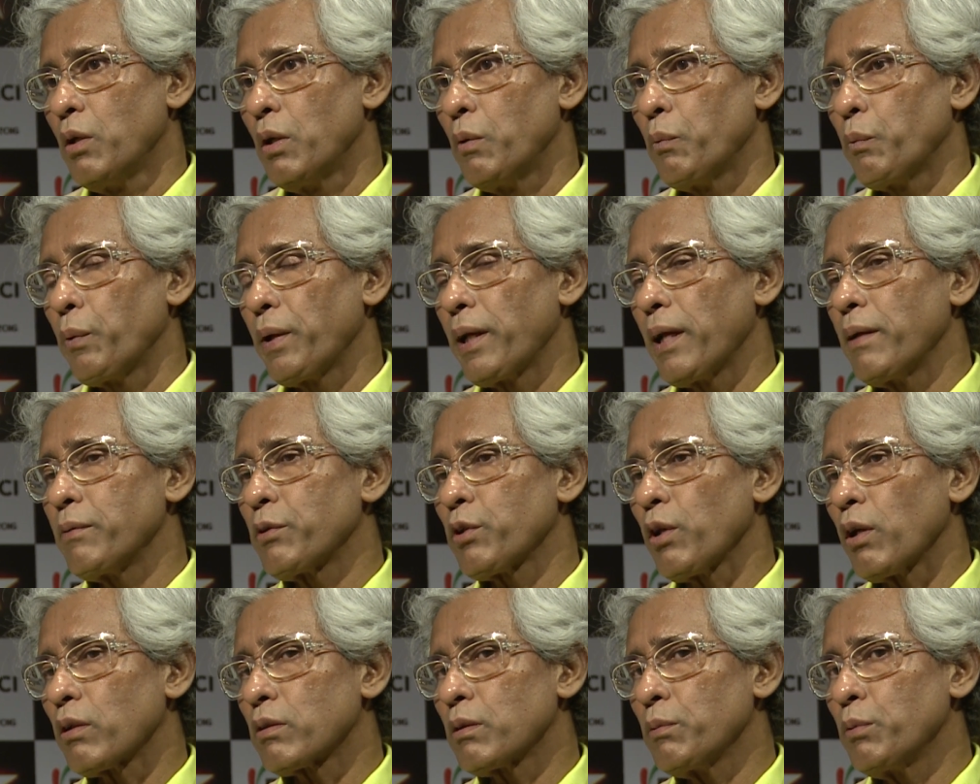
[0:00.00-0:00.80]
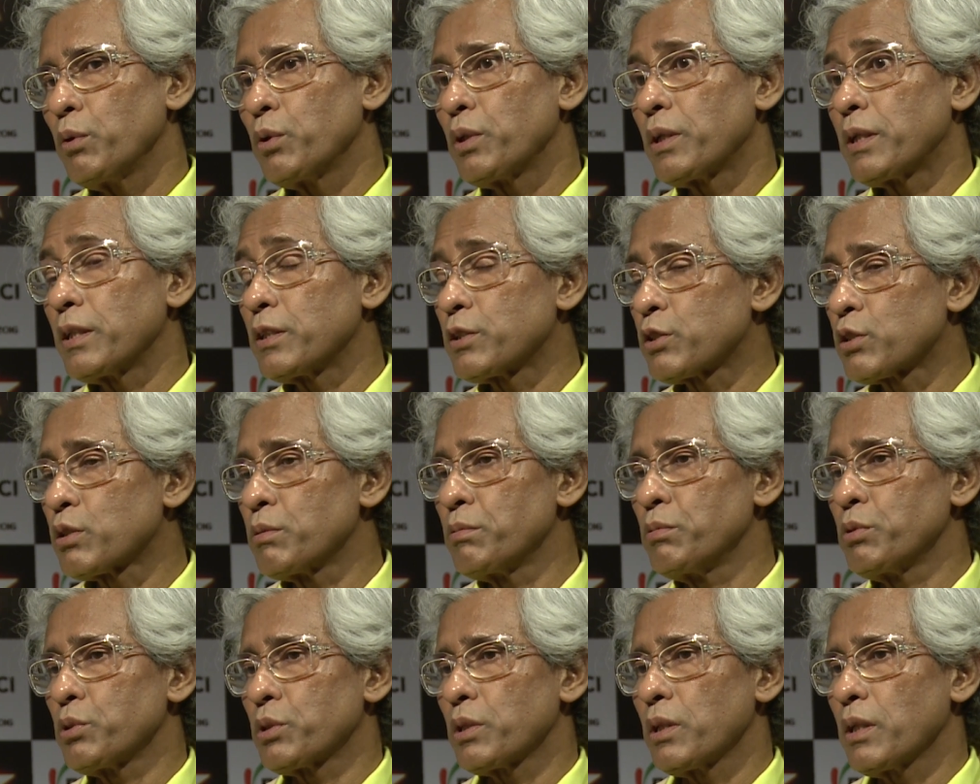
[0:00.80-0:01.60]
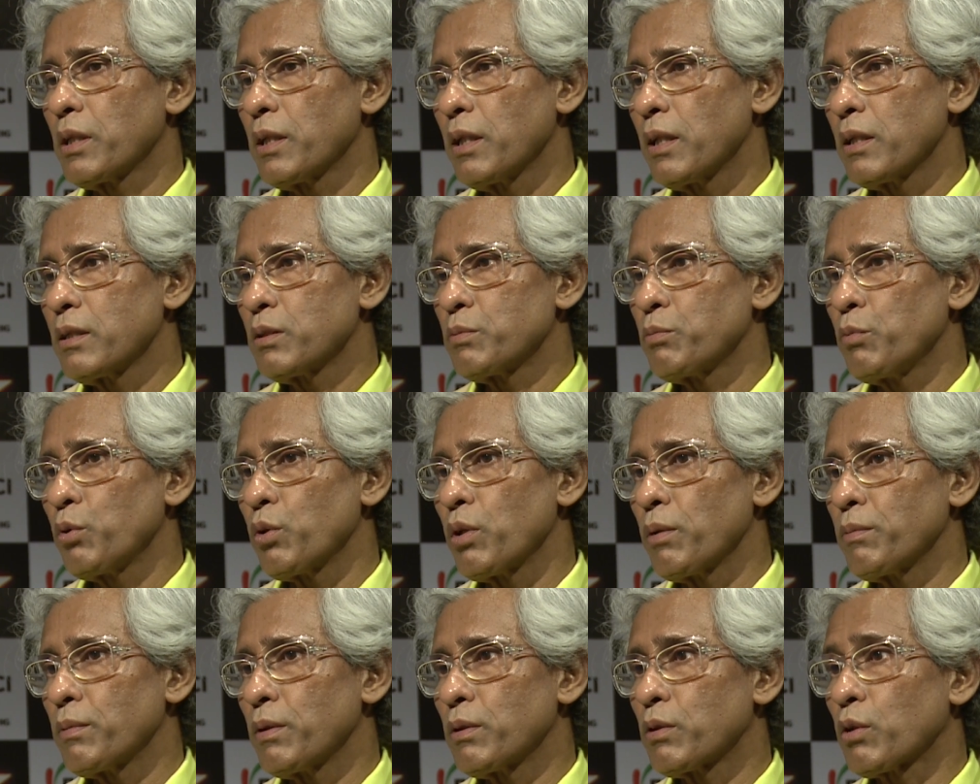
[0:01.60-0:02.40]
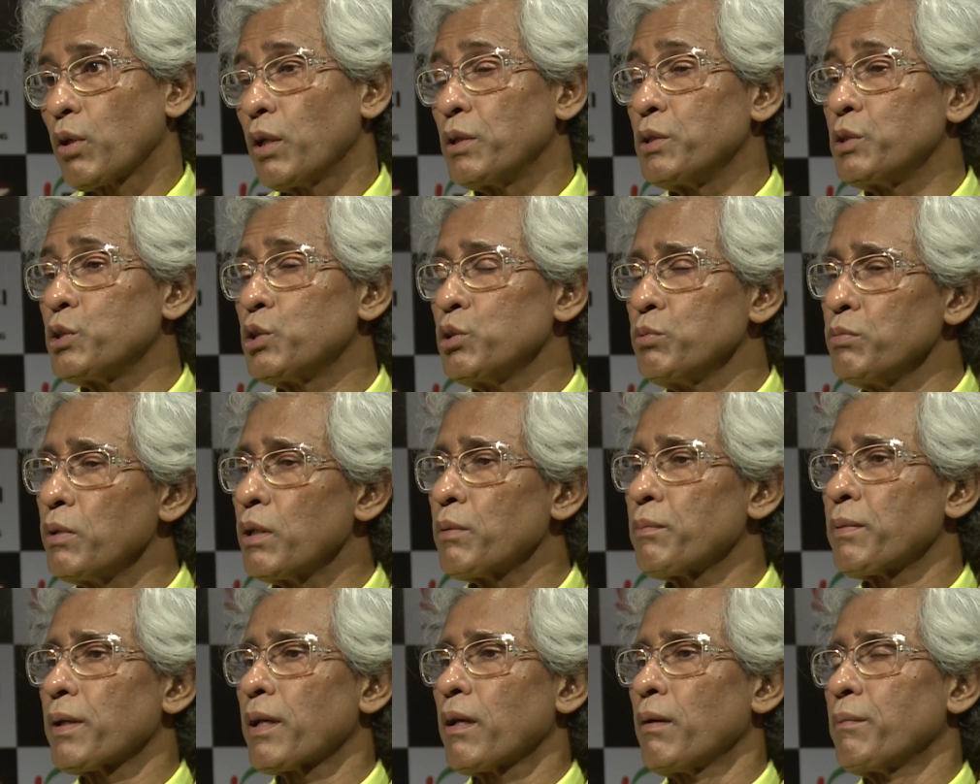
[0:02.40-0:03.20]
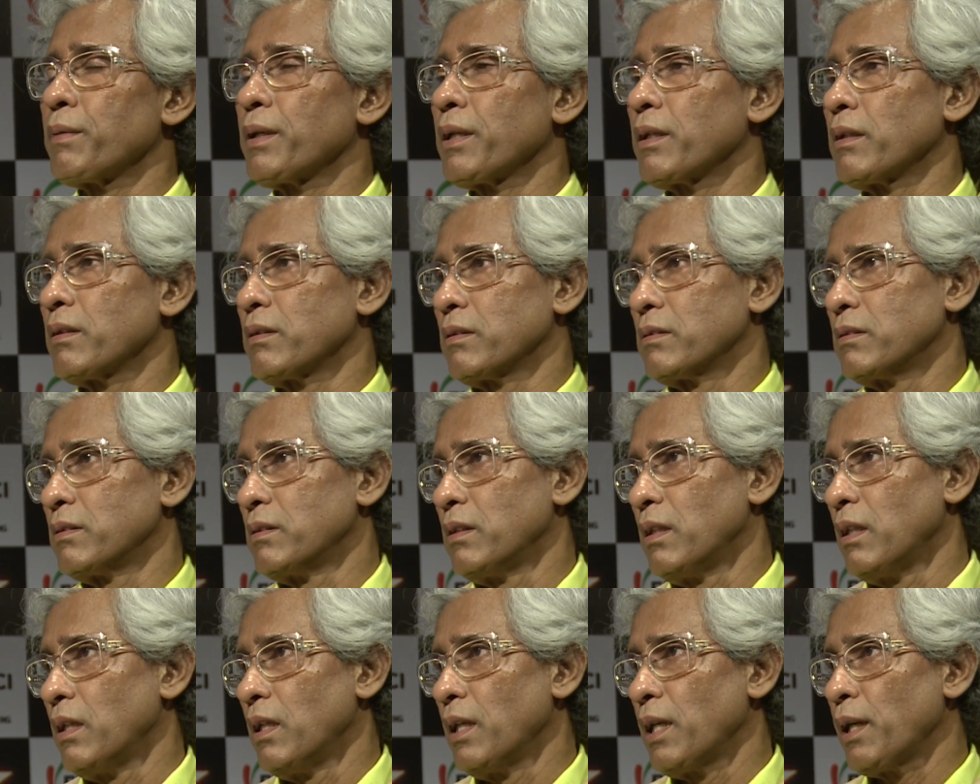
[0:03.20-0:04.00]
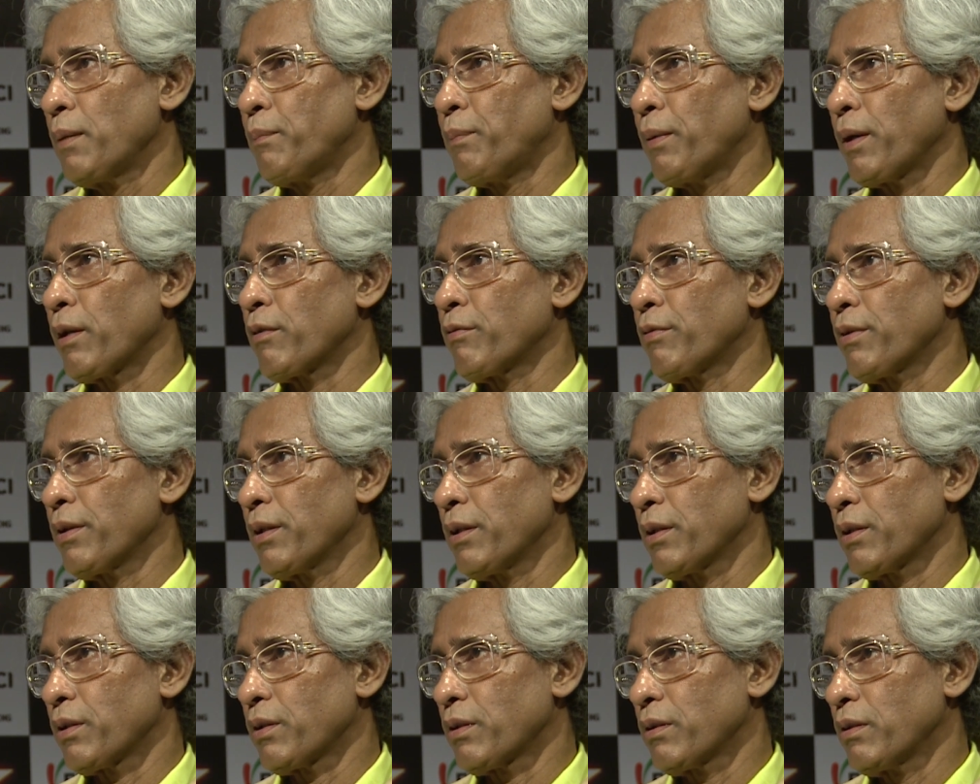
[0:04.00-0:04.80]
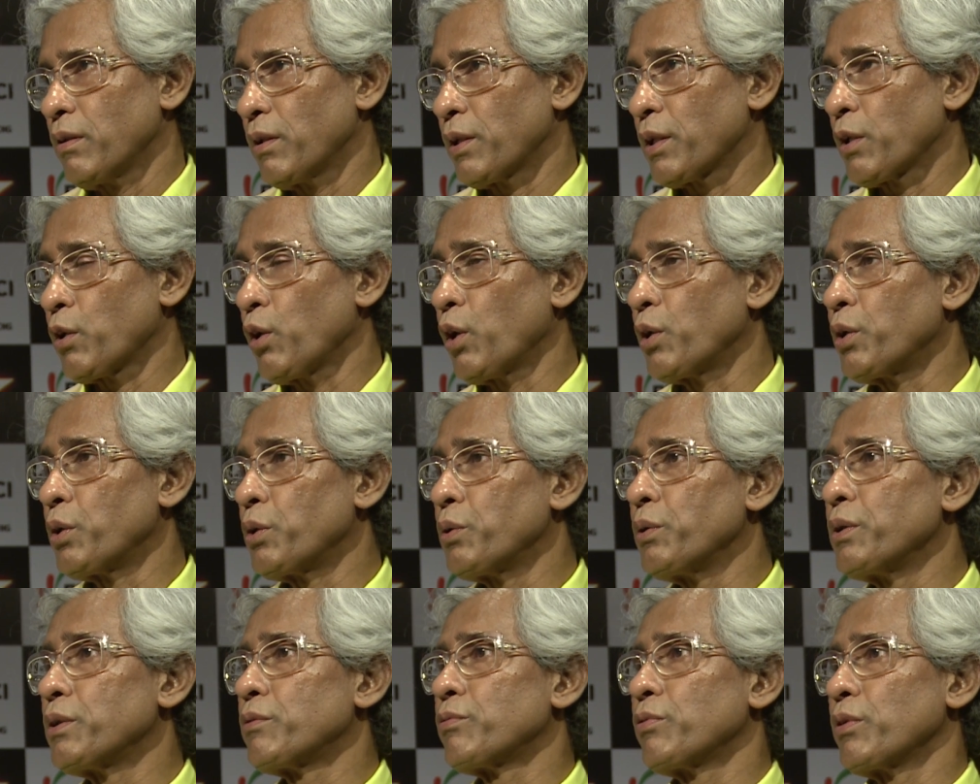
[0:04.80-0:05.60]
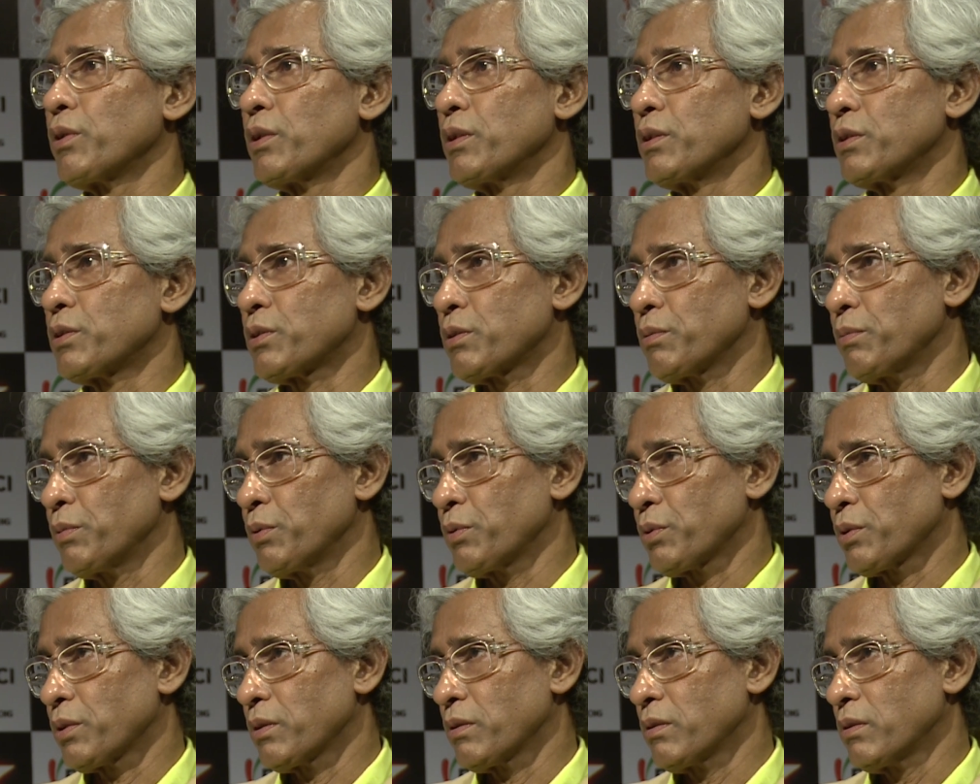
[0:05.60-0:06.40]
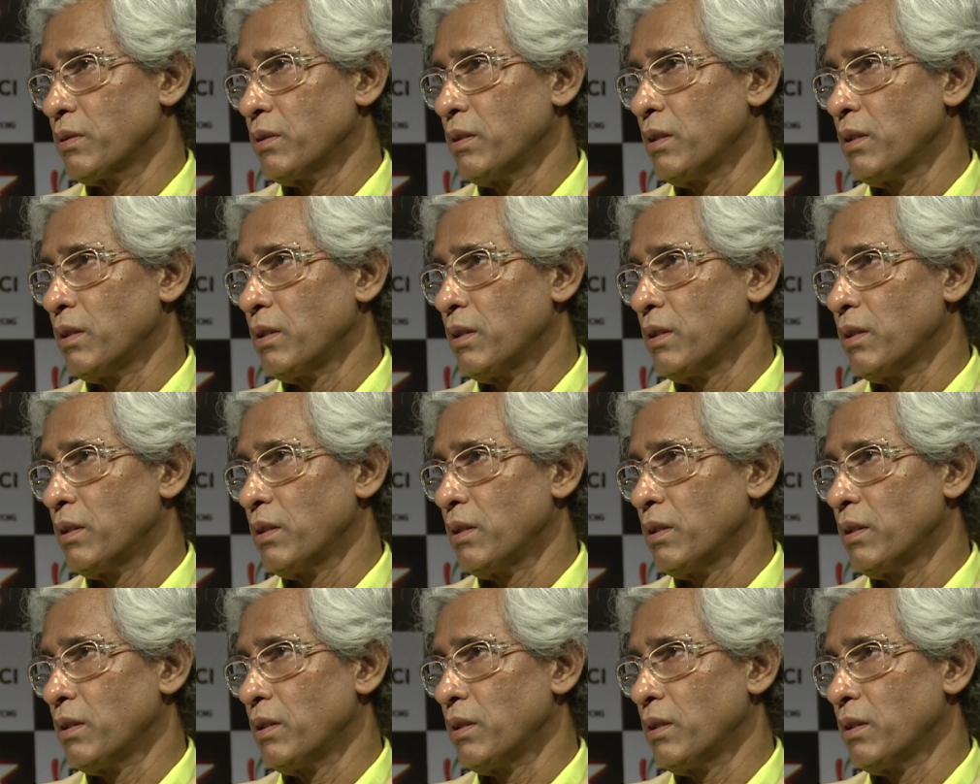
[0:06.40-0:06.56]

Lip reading: When I talked about distribution, here is more of the consumer becoming a purveyor or a conduit for distribution.